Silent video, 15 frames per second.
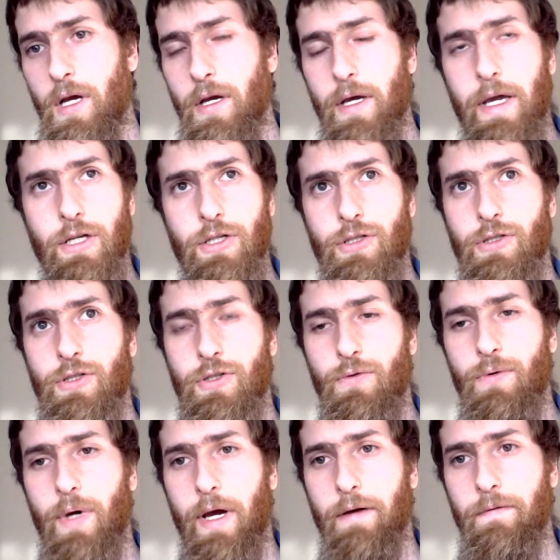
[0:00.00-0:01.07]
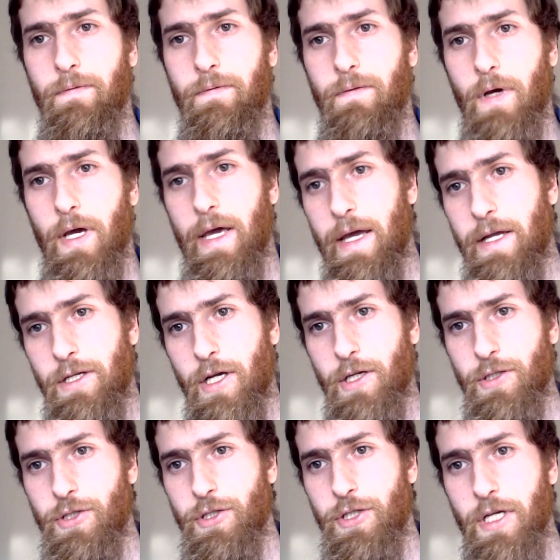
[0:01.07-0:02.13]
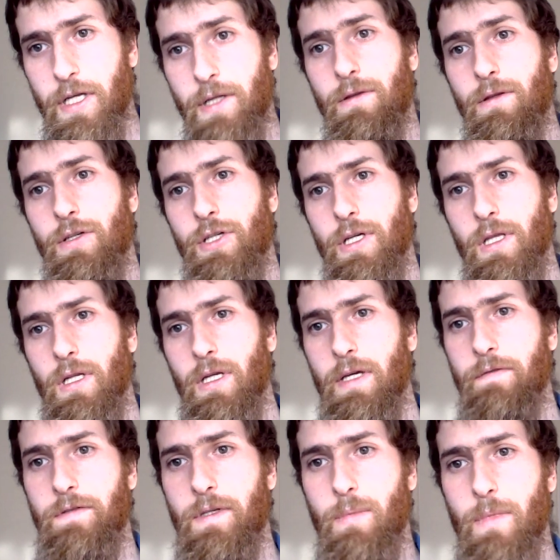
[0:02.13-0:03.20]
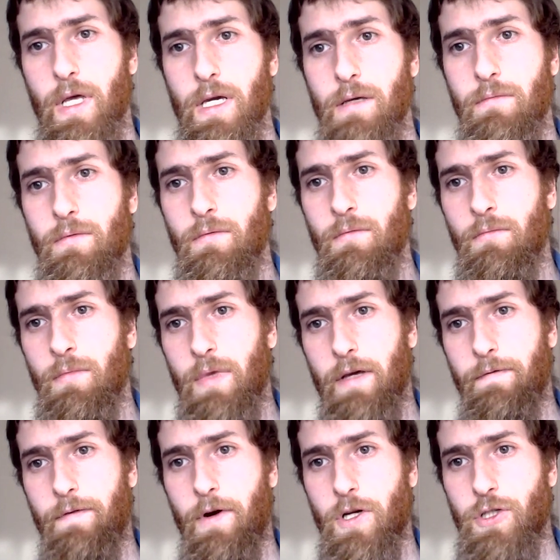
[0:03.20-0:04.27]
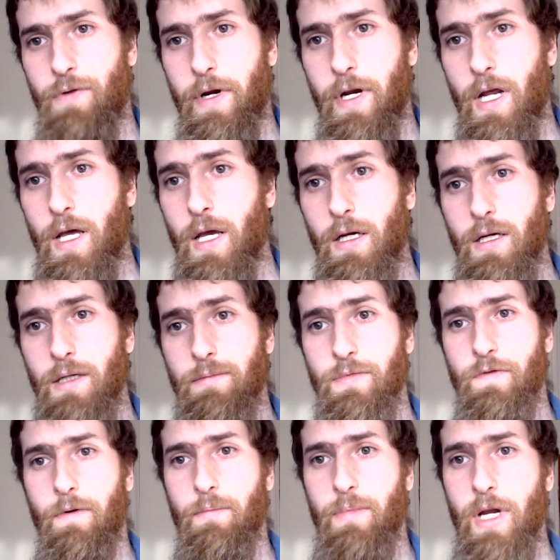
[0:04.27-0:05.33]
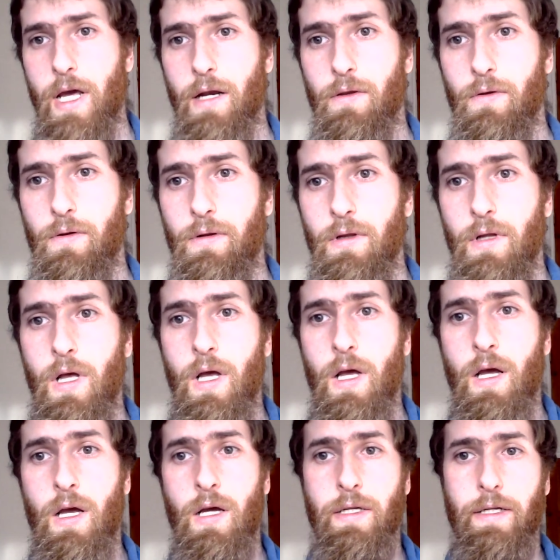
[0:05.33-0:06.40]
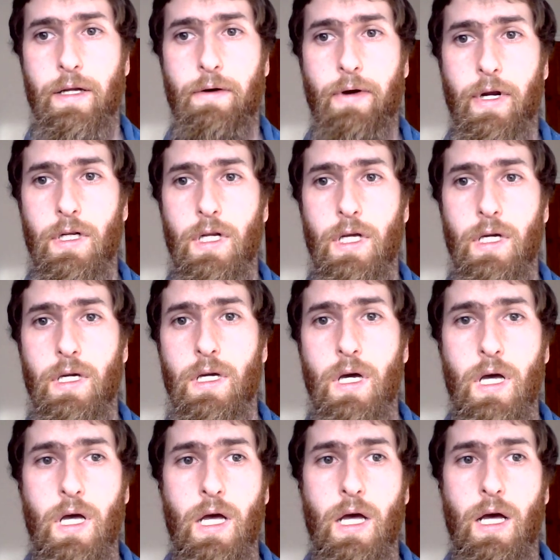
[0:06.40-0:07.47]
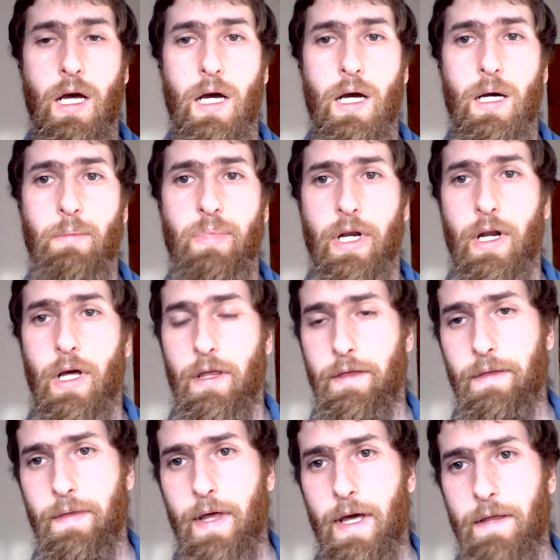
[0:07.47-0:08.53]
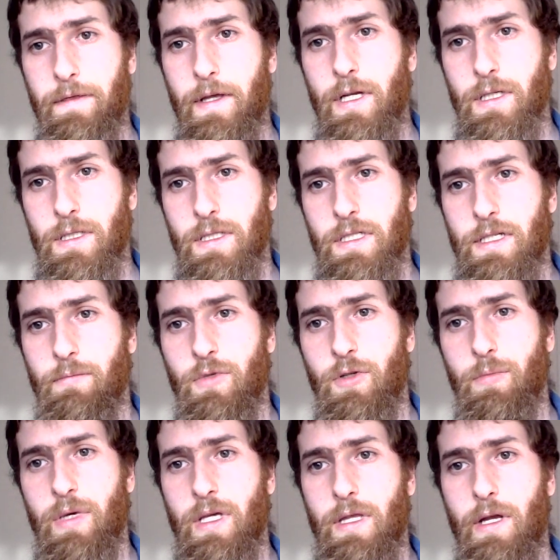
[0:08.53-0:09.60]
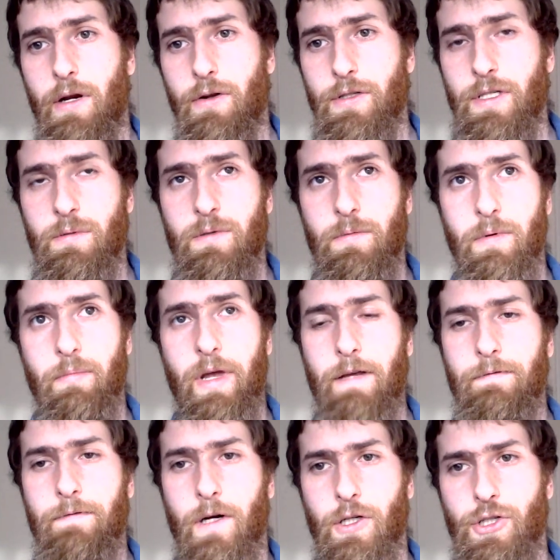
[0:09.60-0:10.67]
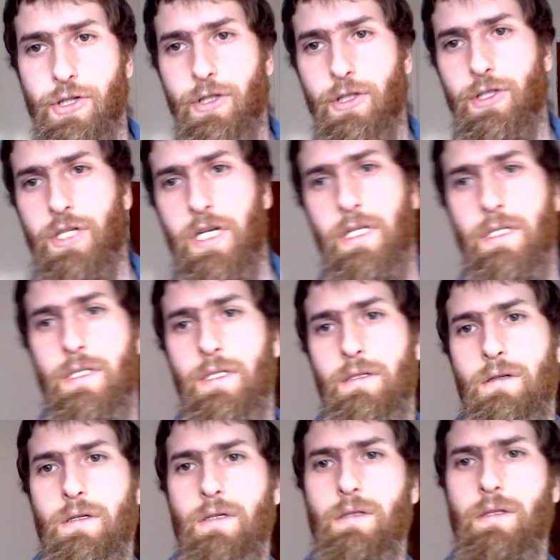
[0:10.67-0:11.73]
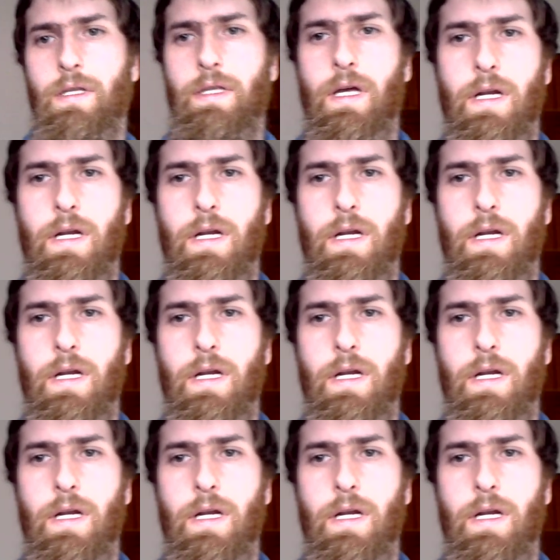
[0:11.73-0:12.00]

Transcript: Asians do have a hair texture gene. The gene that gives them their very straight hair comes from Neanderthal directly. but other than that, there don't seem to be many functional genes that they